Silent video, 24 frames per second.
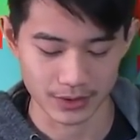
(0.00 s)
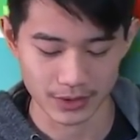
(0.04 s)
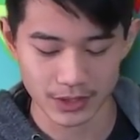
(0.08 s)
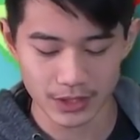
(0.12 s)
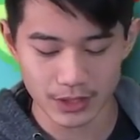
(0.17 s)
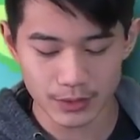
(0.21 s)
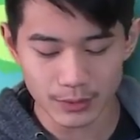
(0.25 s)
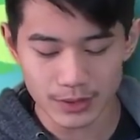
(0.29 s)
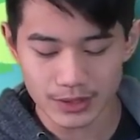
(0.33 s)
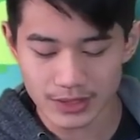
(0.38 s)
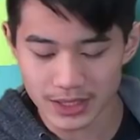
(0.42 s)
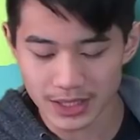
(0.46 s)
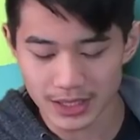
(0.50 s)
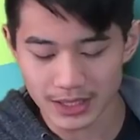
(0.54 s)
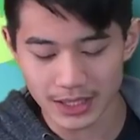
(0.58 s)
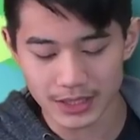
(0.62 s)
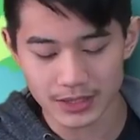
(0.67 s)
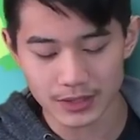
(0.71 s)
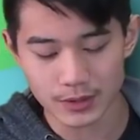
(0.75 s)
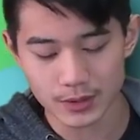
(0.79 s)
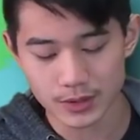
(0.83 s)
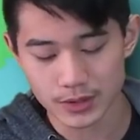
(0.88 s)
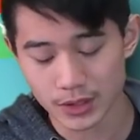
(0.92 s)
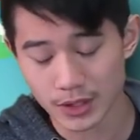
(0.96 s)
So here, once again, I
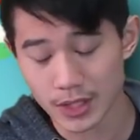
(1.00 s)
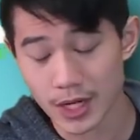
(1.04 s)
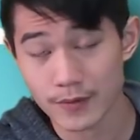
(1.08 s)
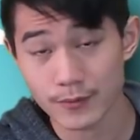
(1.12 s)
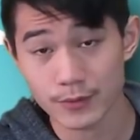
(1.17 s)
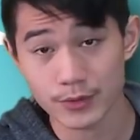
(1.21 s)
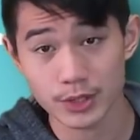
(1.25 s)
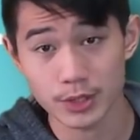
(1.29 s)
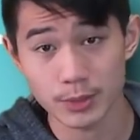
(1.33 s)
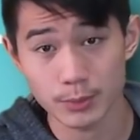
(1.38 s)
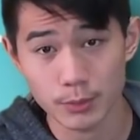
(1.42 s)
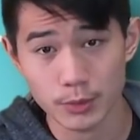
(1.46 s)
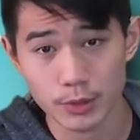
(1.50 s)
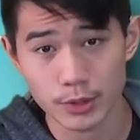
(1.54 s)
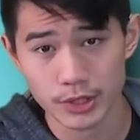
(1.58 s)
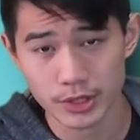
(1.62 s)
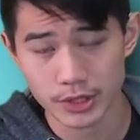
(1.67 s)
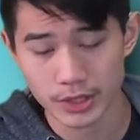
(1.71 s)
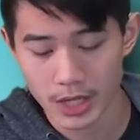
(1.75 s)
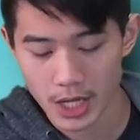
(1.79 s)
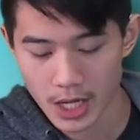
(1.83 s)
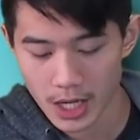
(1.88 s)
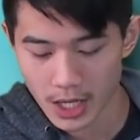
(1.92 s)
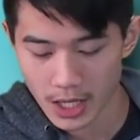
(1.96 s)
do start off with the
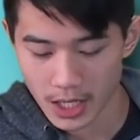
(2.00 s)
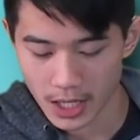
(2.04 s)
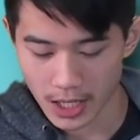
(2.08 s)
Mortar.